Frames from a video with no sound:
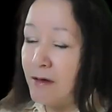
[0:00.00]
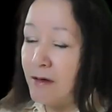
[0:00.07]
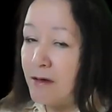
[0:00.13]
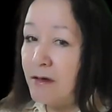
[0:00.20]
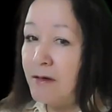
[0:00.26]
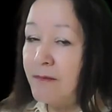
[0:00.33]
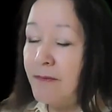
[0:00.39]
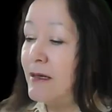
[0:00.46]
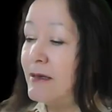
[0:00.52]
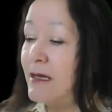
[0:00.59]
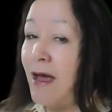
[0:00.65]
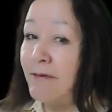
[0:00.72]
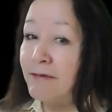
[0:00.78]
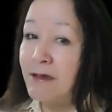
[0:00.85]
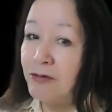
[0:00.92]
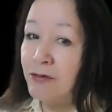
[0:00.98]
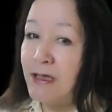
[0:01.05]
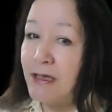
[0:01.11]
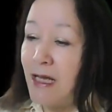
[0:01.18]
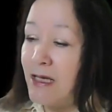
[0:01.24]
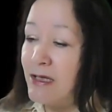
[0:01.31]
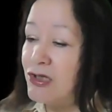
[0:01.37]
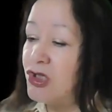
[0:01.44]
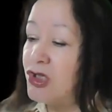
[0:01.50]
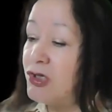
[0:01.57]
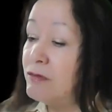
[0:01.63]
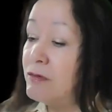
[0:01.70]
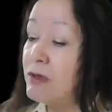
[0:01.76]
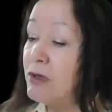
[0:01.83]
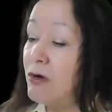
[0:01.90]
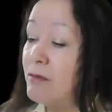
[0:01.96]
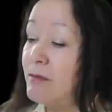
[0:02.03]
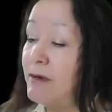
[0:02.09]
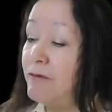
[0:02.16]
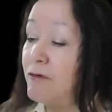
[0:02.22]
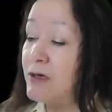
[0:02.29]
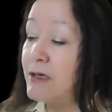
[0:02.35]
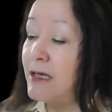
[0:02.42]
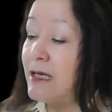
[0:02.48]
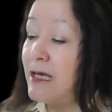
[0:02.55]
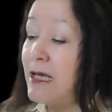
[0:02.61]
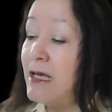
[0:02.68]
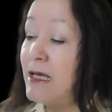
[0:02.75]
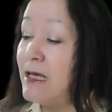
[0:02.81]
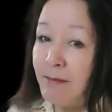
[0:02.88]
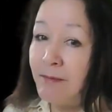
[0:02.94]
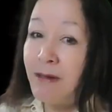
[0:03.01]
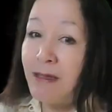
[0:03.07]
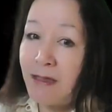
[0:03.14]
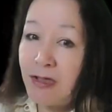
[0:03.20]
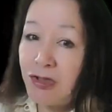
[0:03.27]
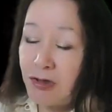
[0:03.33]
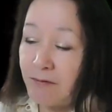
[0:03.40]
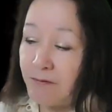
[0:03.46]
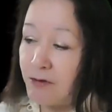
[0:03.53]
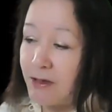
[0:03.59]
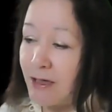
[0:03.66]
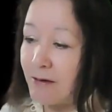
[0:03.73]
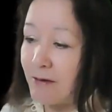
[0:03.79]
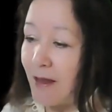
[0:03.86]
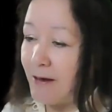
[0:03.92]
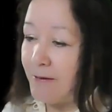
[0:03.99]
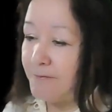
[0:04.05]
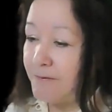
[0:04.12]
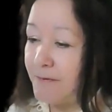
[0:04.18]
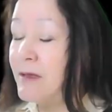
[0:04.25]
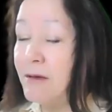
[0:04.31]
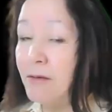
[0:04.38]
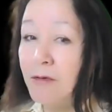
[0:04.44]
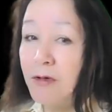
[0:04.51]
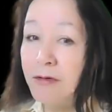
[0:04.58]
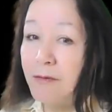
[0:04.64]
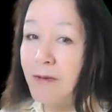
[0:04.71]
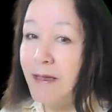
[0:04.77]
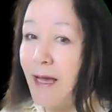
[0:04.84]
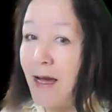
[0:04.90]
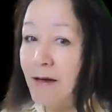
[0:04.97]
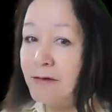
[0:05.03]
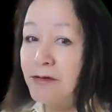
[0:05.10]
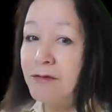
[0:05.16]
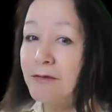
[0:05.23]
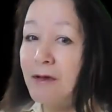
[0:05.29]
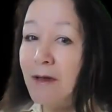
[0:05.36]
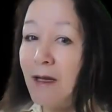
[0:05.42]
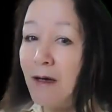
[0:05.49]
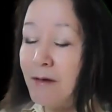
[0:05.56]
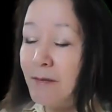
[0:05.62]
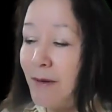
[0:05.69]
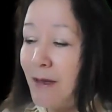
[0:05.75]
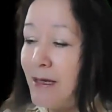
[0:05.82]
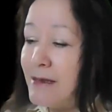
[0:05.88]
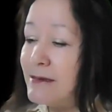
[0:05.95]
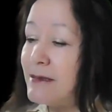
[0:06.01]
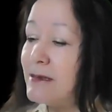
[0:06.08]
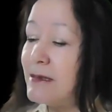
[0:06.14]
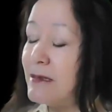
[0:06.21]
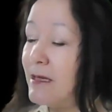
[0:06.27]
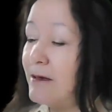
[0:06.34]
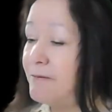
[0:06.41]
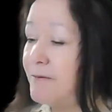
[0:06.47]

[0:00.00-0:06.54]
her, and after 3 days she would go before the king and petition for their life. And the word went out to a lot of places, and they